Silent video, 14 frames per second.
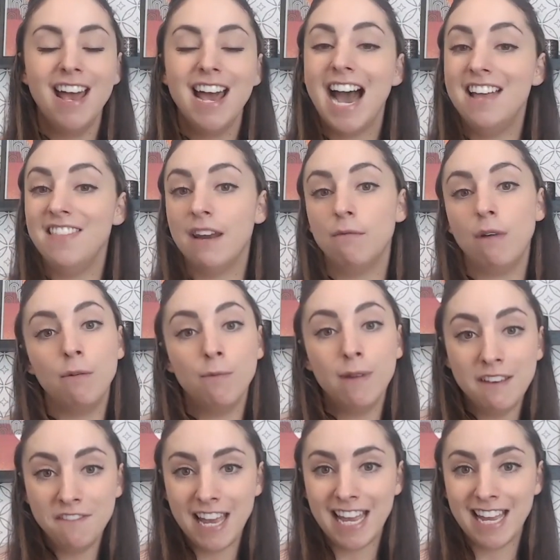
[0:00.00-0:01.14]
And then when we
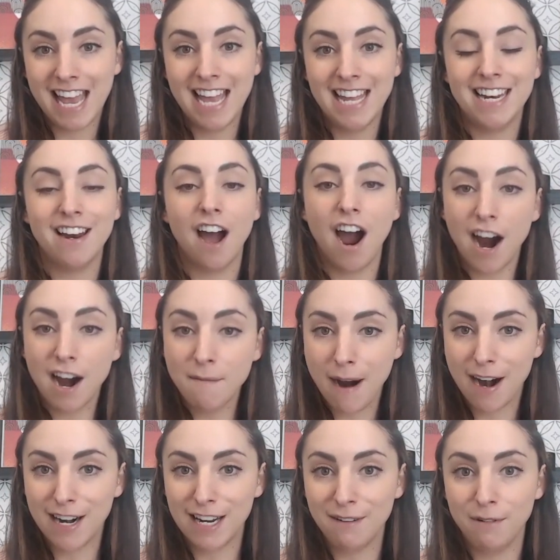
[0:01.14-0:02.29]
vacated our
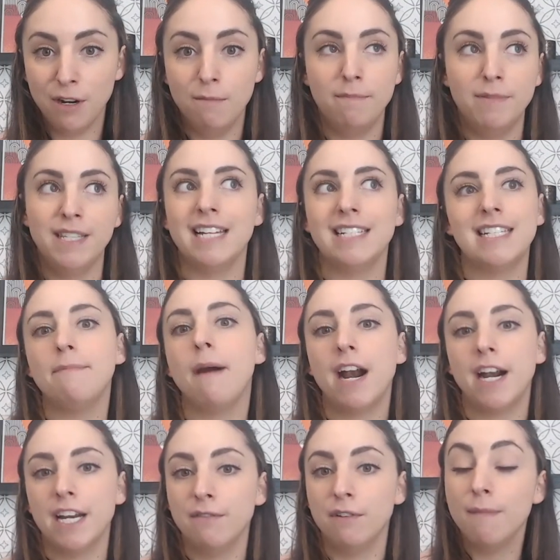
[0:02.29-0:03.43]
party room, let's say
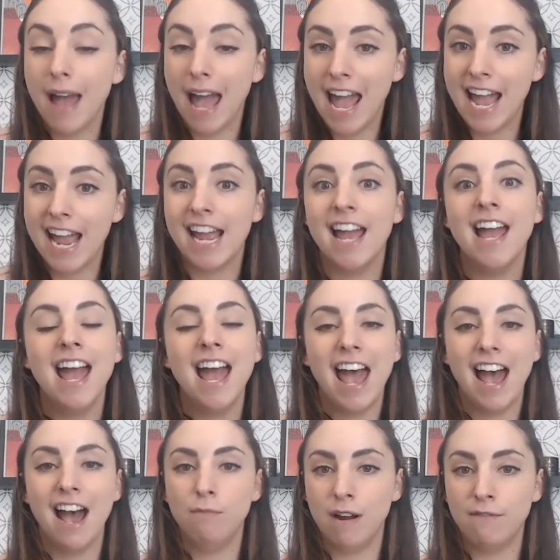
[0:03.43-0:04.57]
party room A
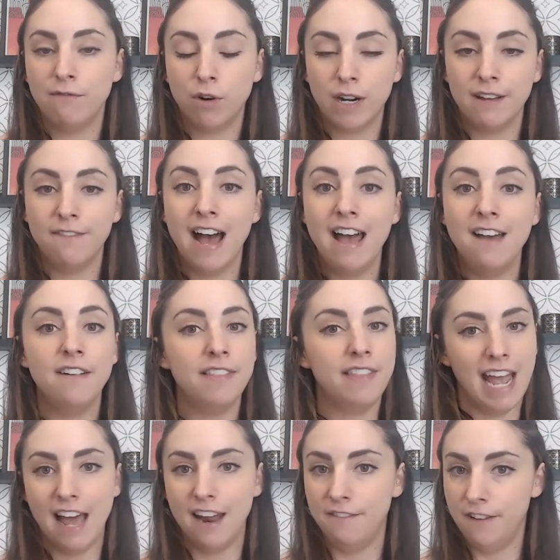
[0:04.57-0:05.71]
at 1:45, they
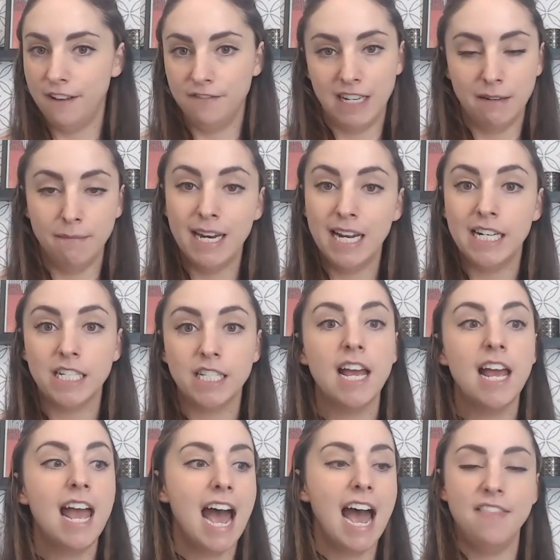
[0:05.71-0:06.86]
had 15 minutes
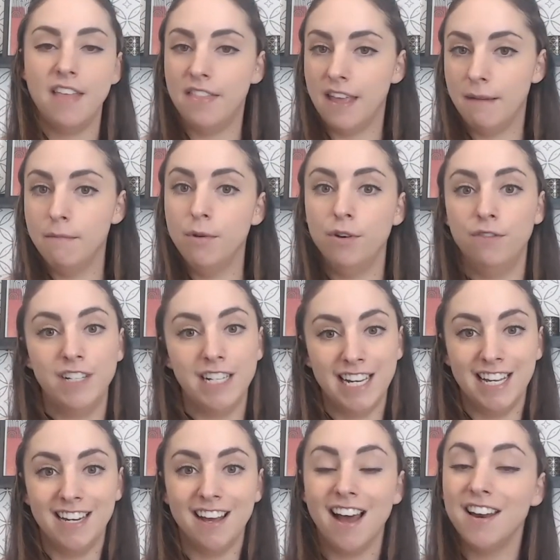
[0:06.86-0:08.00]
and then they moved
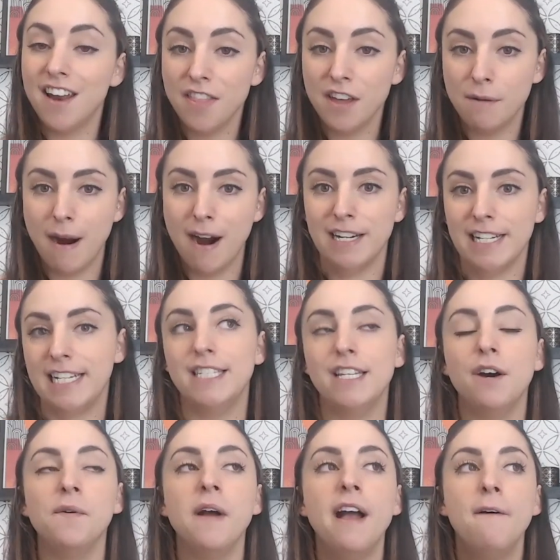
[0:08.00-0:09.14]
in another party. So
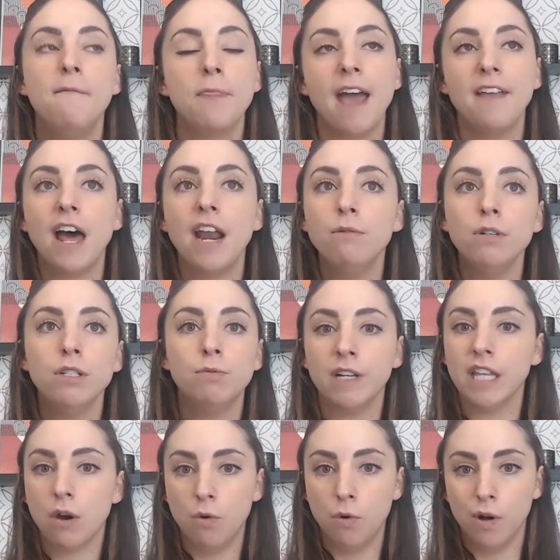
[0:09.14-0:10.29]
I thought it was really
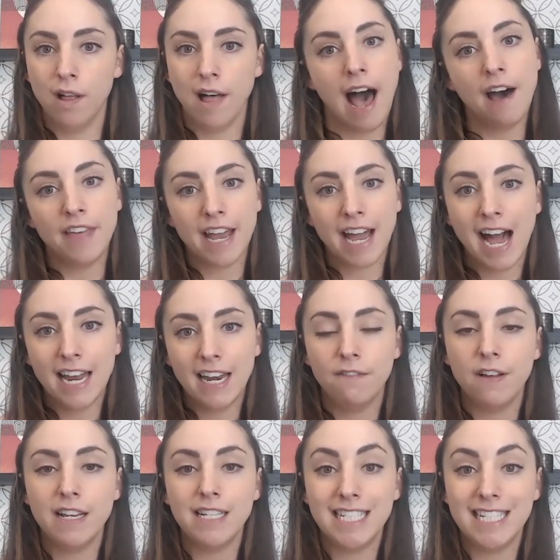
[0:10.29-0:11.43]
cool how they kind of
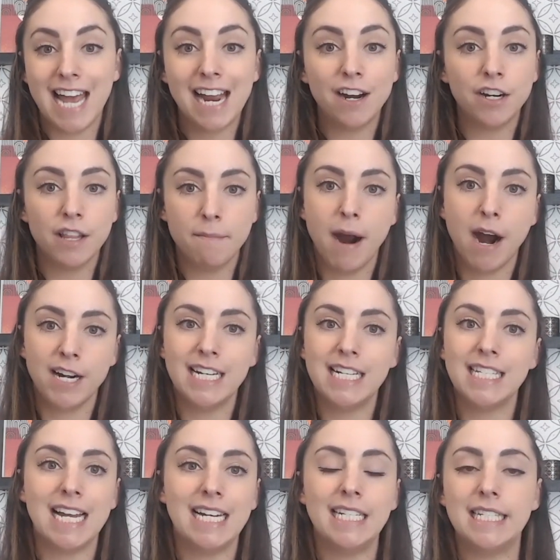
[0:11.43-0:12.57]
staggered the parties
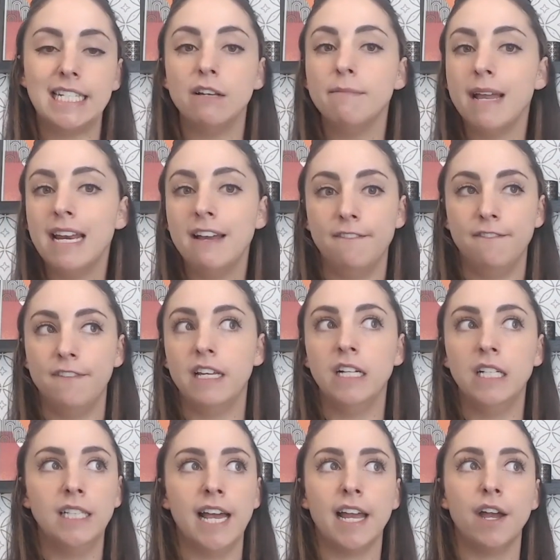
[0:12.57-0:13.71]
and still made it feel
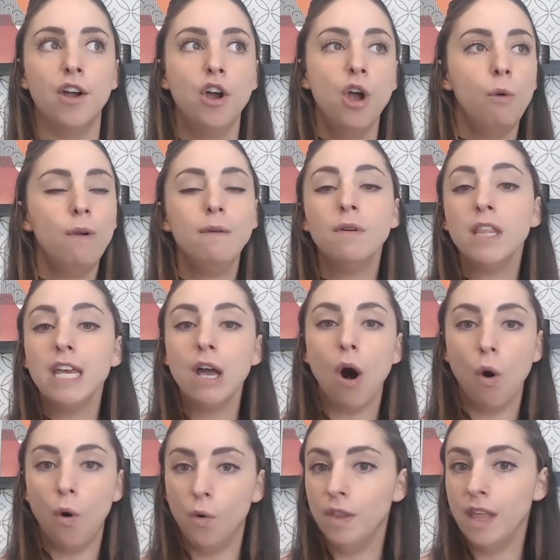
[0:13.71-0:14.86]
like we were the
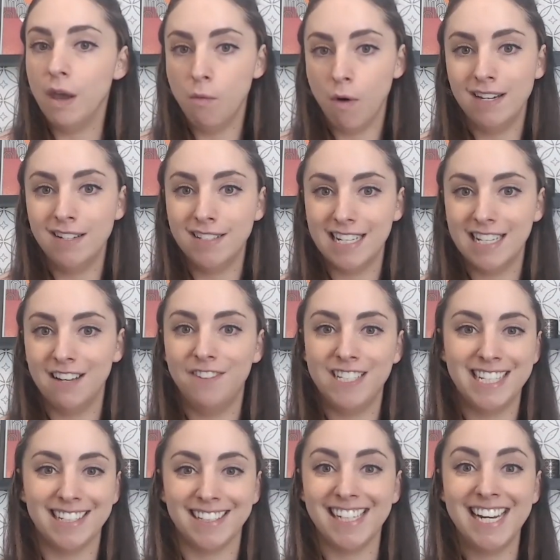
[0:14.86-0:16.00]
only ones in the
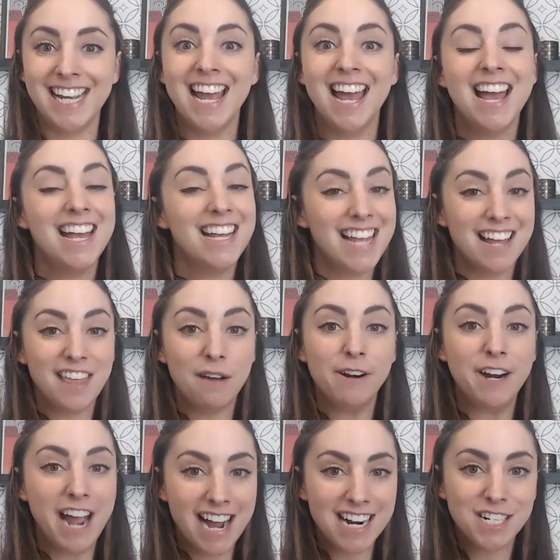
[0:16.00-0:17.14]
facility, yet they were
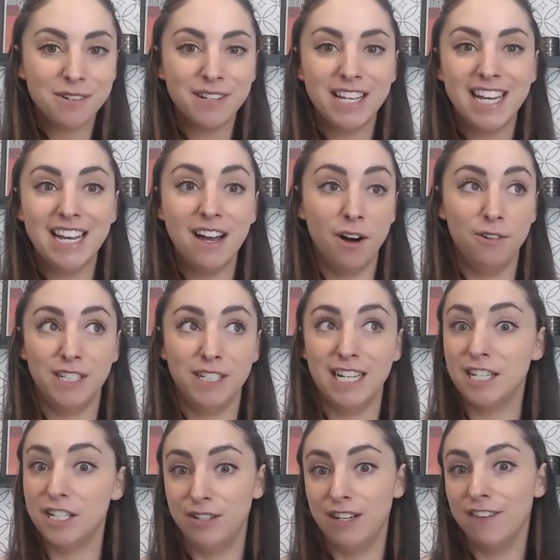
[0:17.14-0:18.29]
actually hosting
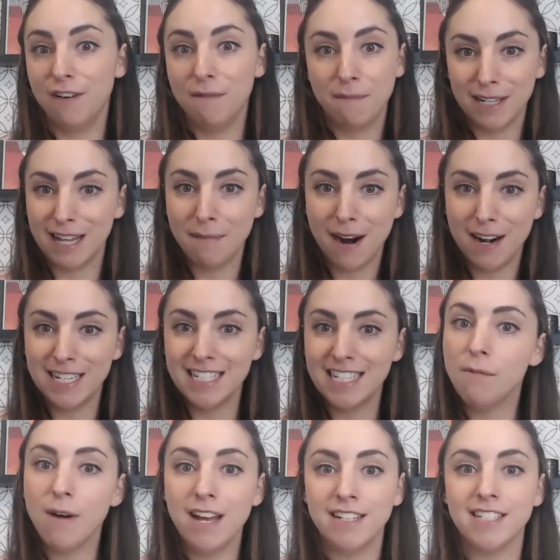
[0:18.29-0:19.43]
two different birthday parties at
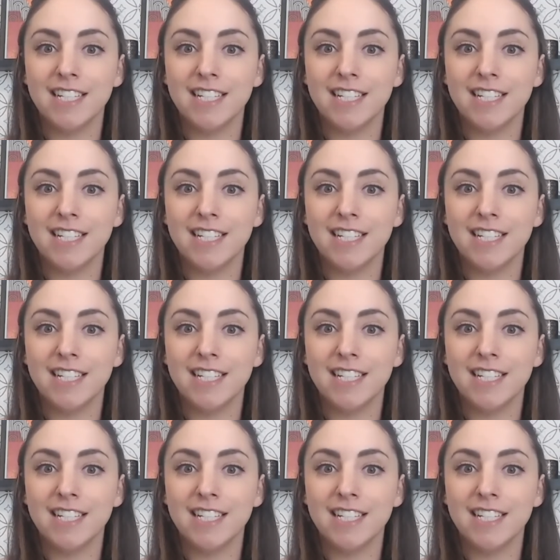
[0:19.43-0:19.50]
once.